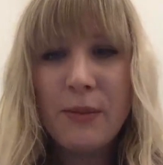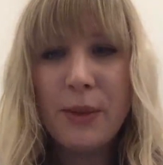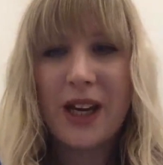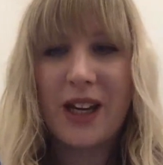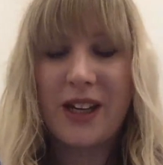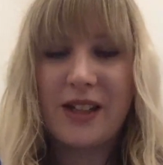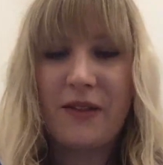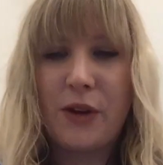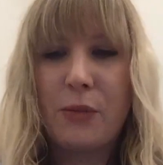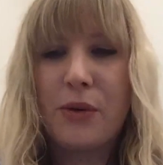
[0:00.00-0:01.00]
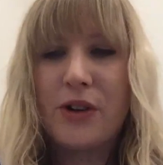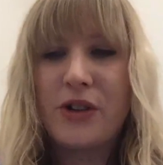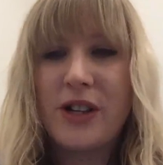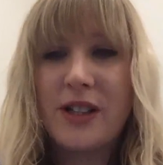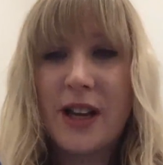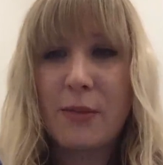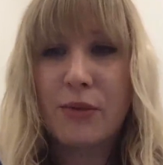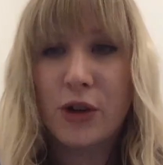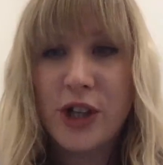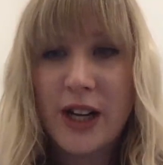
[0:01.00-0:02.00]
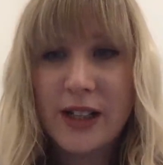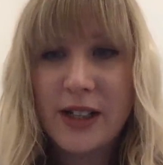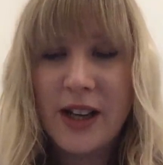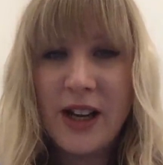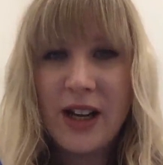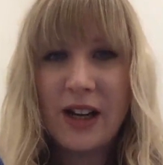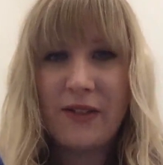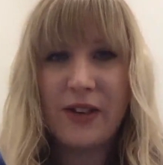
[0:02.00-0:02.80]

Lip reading: Because if you approach this like a project, if